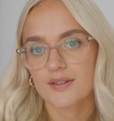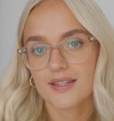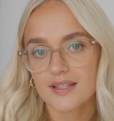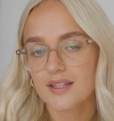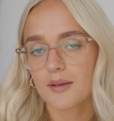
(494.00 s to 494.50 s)

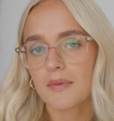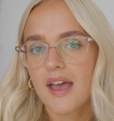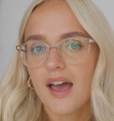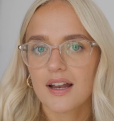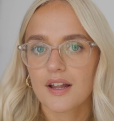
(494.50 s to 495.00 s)
system,
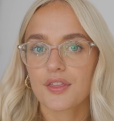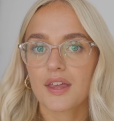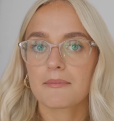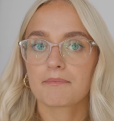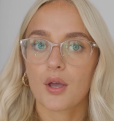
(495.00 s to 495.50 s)
and I
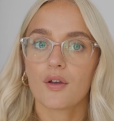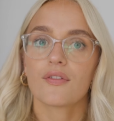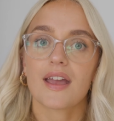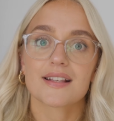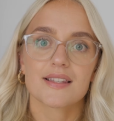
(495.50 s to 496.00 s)
think both
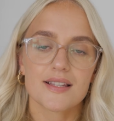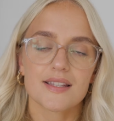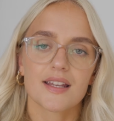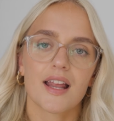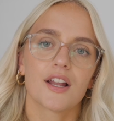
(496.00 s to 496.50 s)

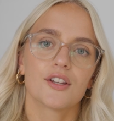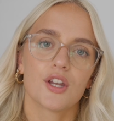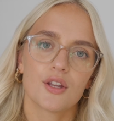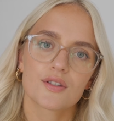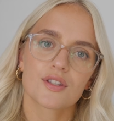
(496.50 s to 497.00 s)
existing and
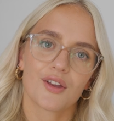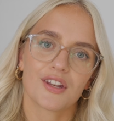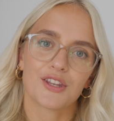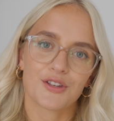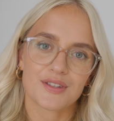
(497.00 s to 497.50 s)
new
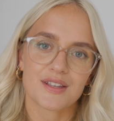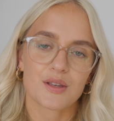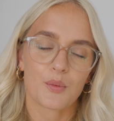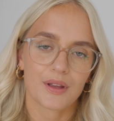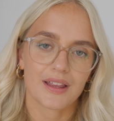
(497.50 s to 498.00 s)
Sony users
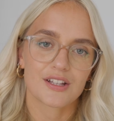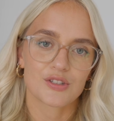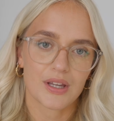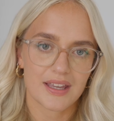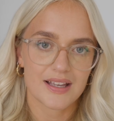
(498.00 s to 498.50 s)
will
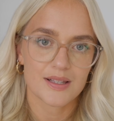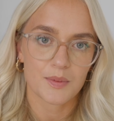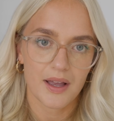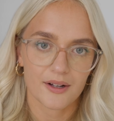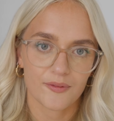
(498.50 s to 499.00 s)
enjoy it as
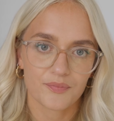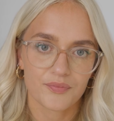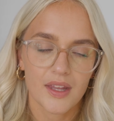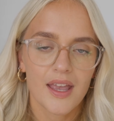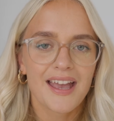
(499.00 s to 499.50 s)
well.
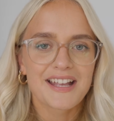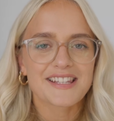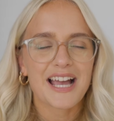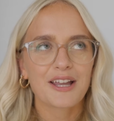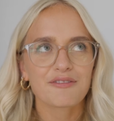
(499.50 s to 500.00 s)

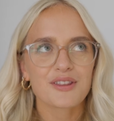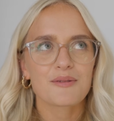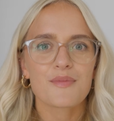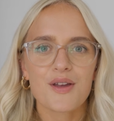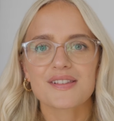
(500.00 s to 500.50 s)
Time for the
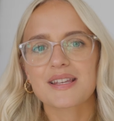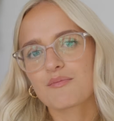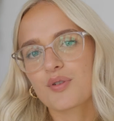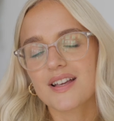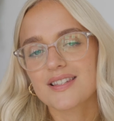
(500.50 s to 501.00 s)
most
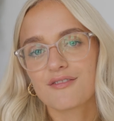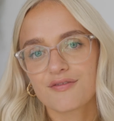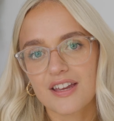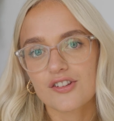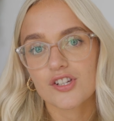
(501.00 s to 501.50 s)
impressive
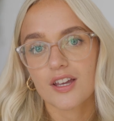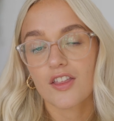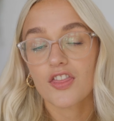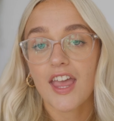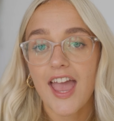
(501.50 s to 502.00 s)

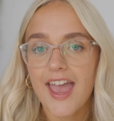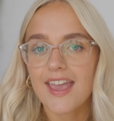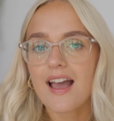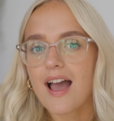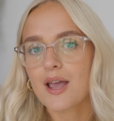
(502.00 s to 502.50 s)
feature, the
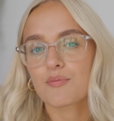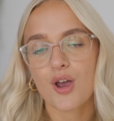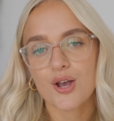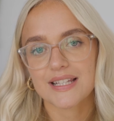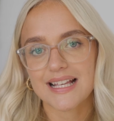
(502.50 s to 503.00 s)
AI
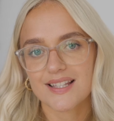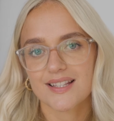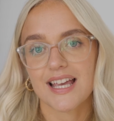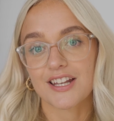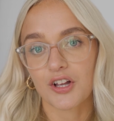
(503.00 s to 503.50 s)
processing
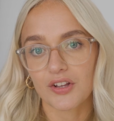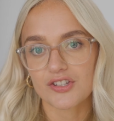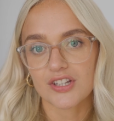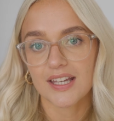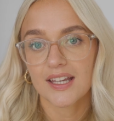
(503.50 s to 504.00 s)

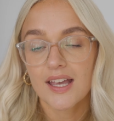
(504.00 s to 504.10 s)
technology.